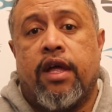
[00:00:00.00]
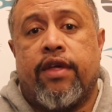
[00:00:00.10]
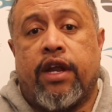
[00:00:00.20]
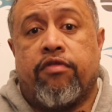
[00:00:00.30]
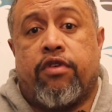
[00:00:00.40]

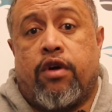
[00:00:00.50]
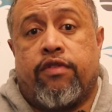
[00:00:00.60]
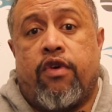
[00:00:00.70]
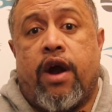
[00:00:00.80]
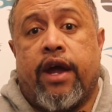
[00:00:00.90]

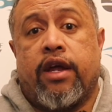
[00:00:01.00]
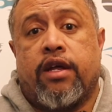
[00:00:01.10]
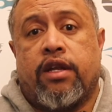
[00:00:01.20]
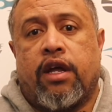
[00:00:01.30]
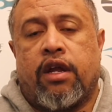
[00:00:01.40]
involved Ryan,
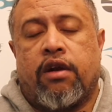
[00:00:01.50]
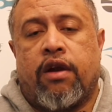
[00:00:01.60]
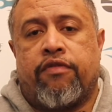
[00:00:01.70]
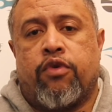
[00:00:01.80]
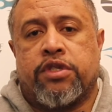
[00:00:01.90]
and then
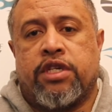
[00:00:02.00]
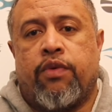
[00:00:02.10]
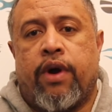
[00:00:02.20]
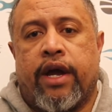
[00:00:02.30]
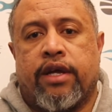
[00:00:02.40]
unfortunately
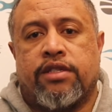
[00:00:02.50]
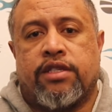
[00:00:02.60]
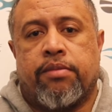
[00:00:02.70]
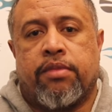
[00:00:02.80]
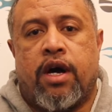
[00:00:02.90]
Ryan's
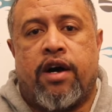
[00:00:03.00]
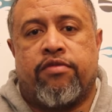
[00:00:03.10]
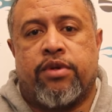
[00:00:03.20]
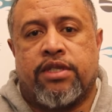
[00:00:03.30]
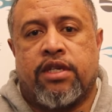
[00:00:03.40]

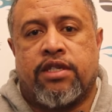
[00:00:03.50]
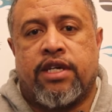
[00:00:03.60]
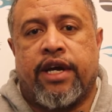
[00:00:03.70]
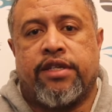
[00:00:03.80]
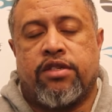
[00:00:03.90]
calf was a little
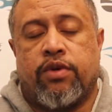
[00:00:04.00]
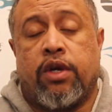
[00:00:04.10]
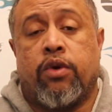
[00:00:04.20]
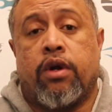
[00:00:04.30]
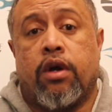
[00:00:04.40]
tight, so he
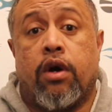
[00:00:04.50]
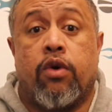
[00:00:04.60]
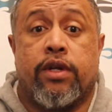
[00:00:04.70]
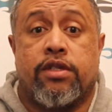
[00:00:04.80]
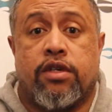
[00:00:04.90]
couldn't
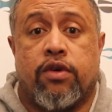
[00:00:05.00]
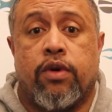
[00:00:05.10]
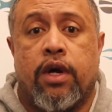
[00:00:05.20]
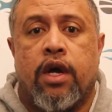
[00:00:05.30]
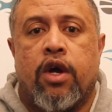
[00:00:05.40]
go, and so
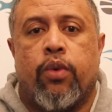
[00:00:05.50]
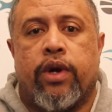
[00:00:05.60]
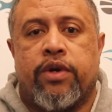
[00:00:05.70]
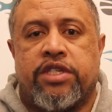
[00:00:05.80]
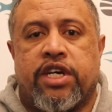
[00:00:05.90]
we
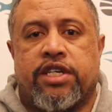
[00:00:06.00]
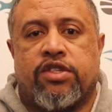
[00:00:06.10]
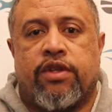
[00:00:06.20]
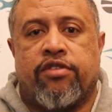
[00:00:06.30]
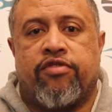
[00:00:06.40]
had to
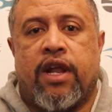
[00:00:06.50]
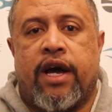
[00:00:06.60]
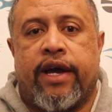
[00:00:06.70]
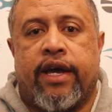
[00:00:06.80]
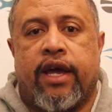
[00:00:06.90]
adjust on the
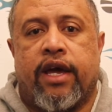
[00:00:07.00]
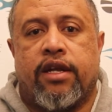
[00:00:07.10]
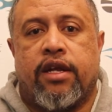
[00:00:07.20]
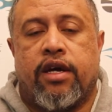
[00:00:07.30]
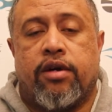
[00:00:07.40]
fly.
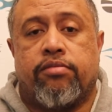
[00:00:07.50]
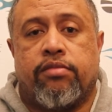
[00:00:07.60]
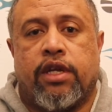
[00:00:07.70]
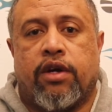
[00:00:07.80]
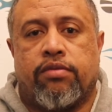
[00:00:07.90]
And
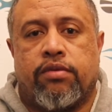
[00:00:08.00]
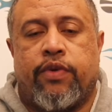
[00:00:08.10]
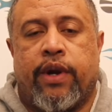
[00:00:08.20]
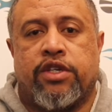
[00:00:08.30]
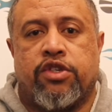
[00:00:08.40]

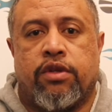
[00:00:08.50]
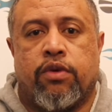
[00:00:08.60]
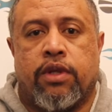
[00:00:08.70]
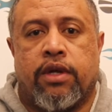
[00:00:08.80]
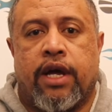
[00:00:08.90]
credit to
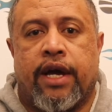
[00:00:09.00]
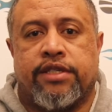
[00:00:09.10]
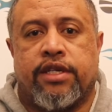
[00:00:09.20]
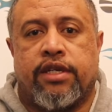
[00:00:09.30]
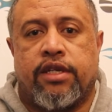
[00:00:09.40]
all the
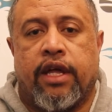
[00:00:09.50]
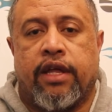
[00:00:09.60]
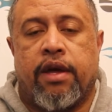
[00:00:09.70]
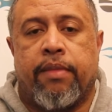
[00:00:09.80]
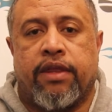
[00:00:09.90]
guys that
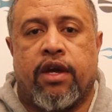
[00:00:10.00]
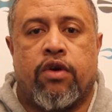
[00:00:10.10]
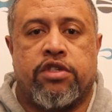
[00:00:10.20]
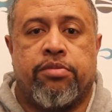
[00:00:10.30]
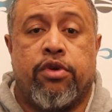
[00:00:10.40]
they made their
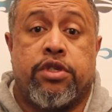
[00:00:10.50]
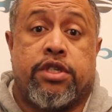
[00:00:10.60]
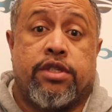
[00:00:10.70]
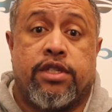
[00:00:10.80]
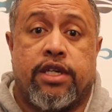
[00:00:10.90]

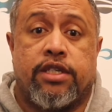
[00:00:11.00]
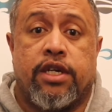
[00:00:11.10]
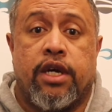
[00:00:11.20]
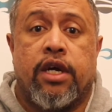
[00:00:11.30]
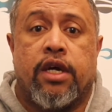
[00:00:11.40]
contributions, and
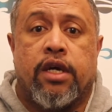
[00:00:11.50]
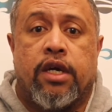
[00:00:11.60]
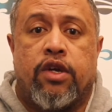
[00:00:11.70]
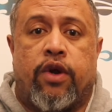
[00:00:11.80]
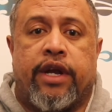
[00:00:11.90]

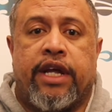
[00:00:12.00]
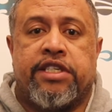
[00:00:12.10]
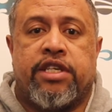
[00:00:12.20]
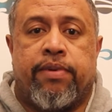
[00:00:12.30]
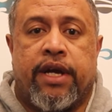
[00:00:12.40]
not an
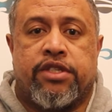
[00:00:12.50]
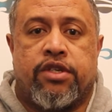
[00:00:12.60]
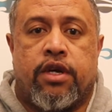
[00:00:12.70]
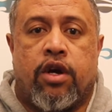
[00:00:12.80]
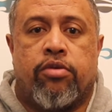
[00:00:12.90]
easy place
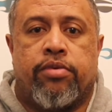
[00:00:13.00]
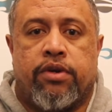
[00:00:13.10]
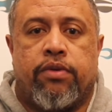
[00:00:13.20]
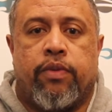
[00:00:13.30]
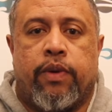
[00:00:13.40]
to go,
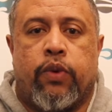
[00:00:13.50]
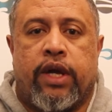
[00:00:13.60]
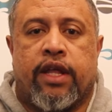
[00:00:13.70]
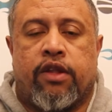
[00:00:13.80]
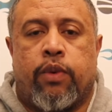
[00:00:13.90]
but we
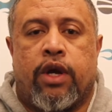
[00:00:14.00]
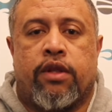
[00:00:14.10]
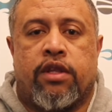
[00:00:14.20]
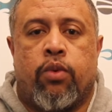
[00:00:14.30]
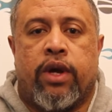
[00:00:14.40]

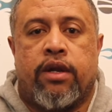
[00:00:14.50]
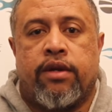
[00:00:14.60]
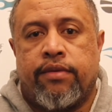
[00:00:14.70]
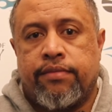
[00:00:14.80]
got the win.